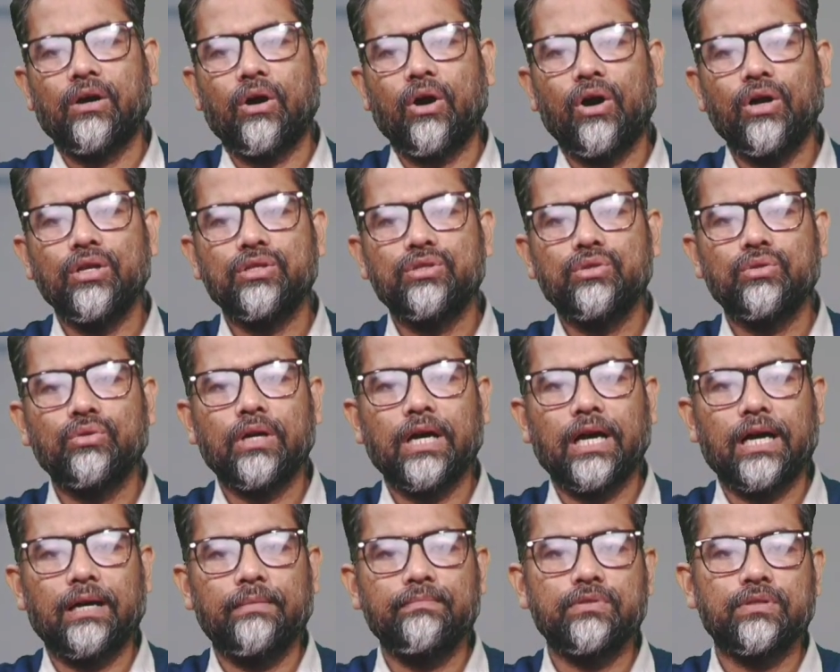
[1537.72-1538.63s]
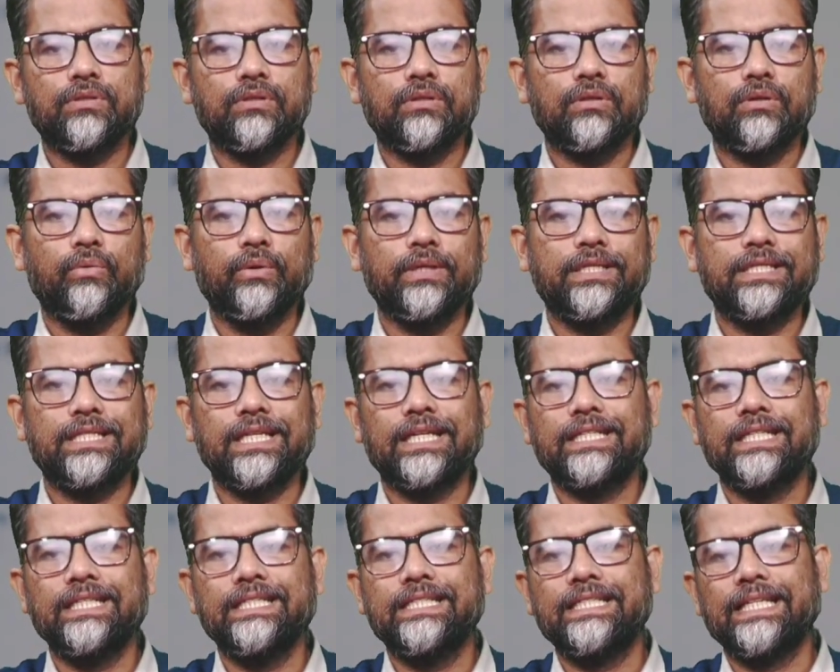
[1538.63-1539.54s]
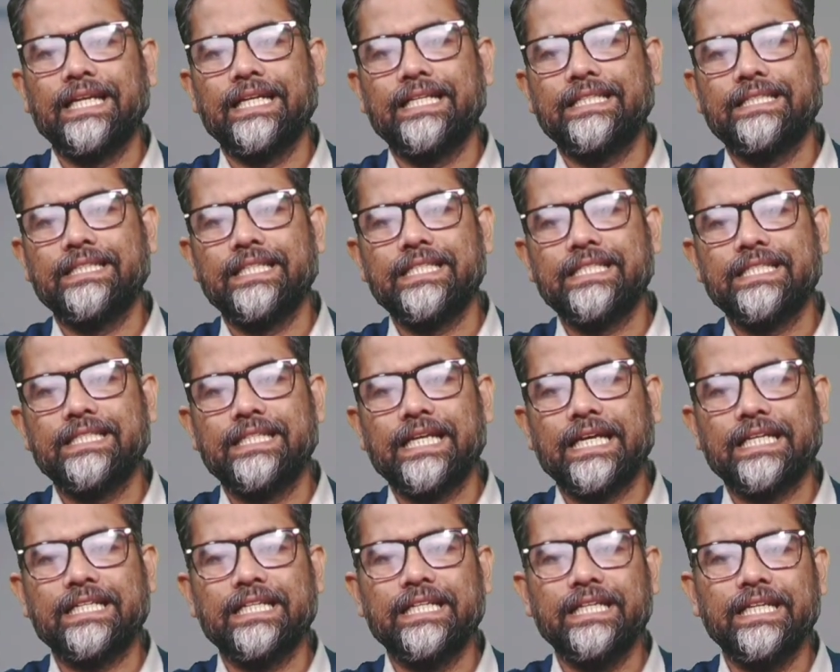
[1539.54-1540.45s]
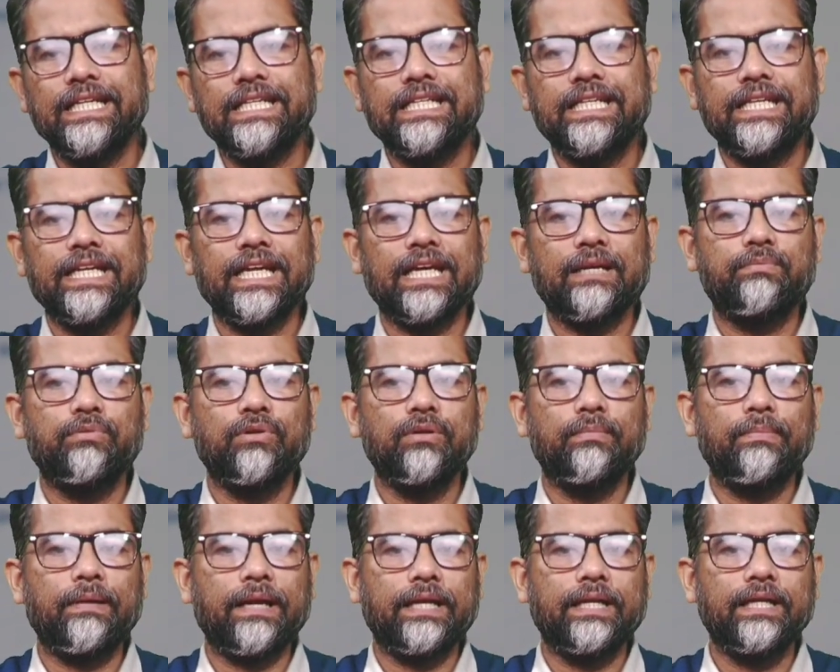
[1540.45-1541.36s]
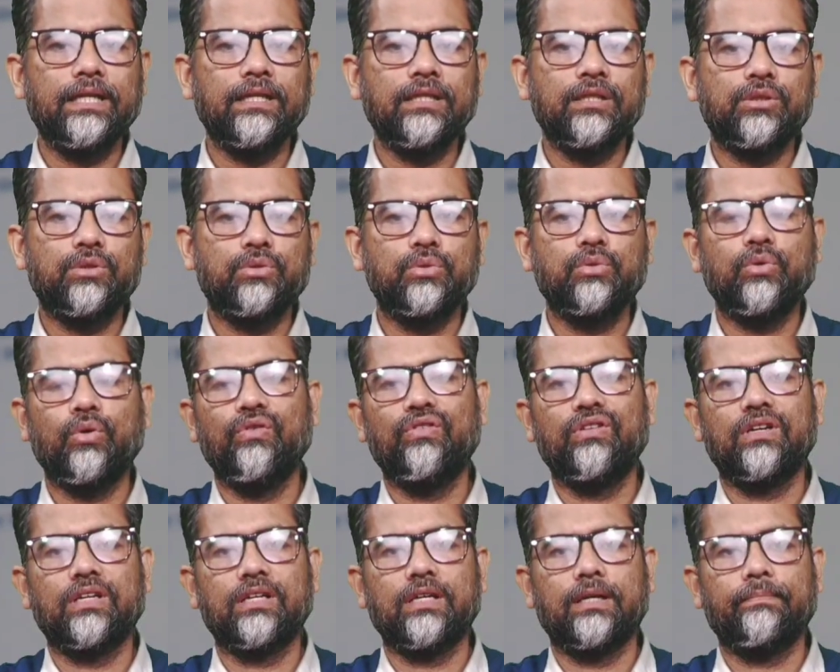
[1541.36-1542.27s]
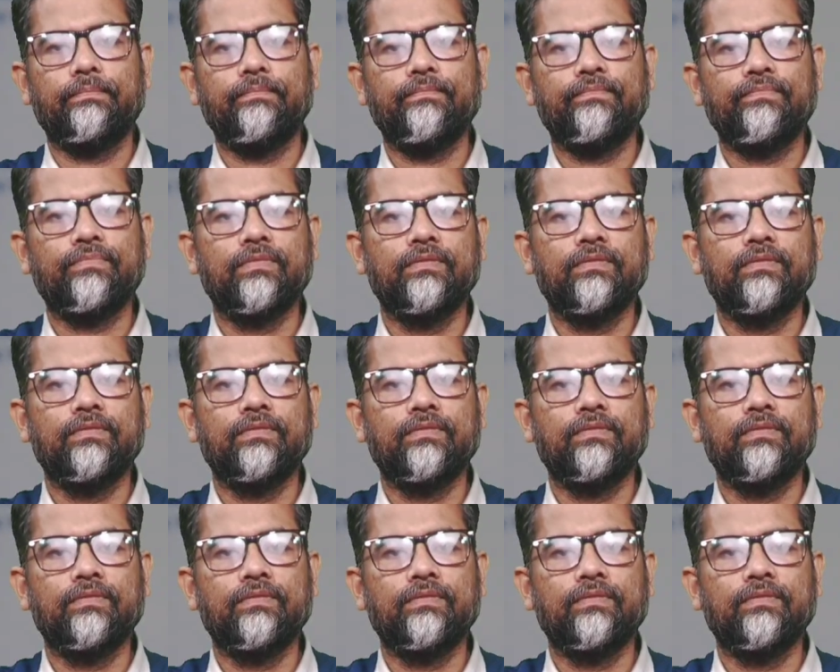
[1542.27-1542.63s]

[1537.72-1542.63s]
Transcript: also comes with certain challenges that need careful planning to overcome.